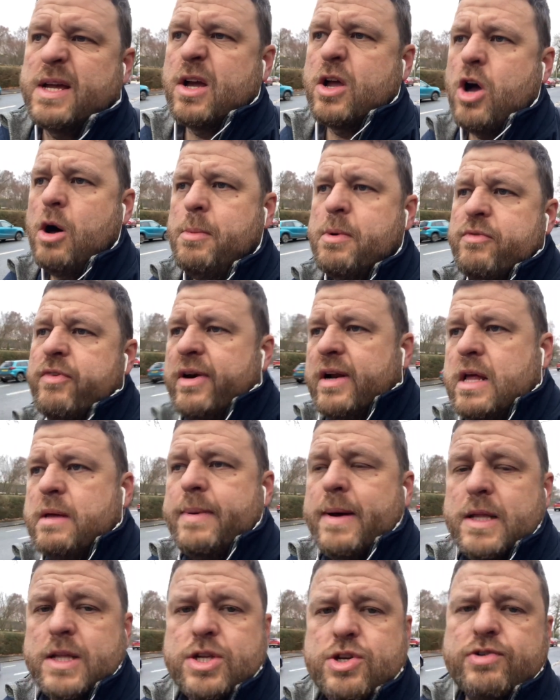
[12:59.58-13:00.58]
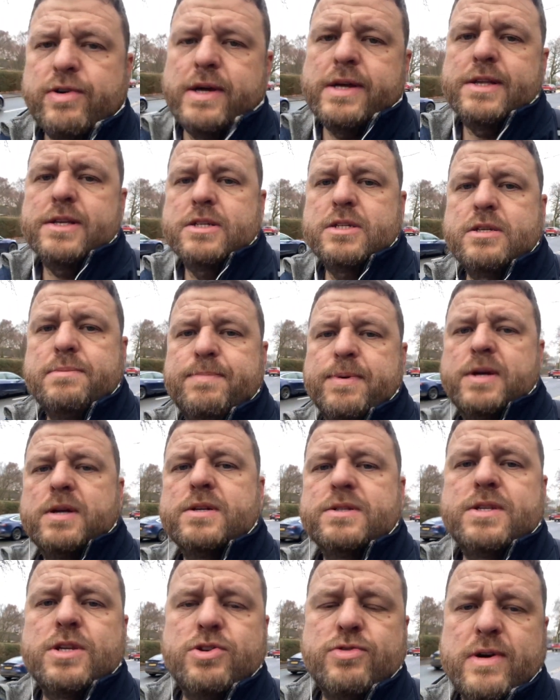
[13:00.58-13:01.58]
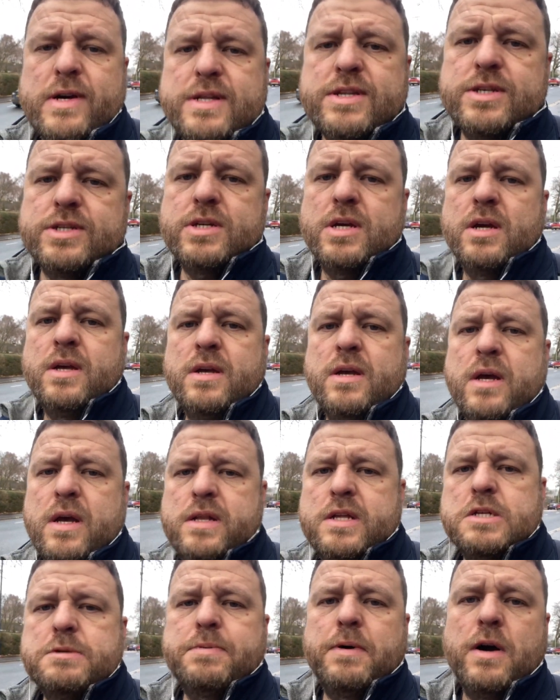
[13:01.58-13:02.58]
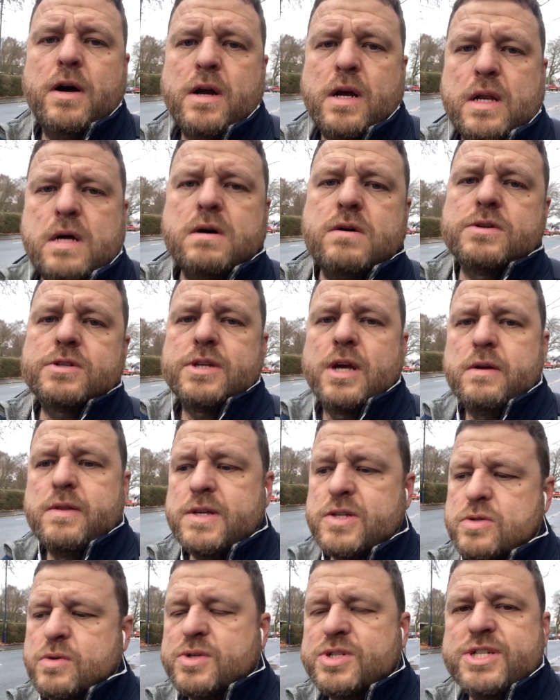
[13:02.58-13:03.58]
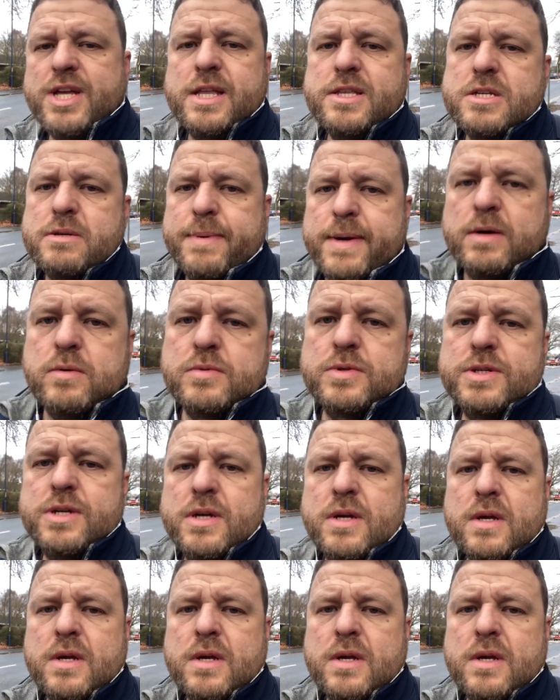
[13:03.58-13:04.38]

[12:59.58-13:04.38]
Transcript: a comment really about the trains, because the trains in this part of Glasgow, this sort of centre belt,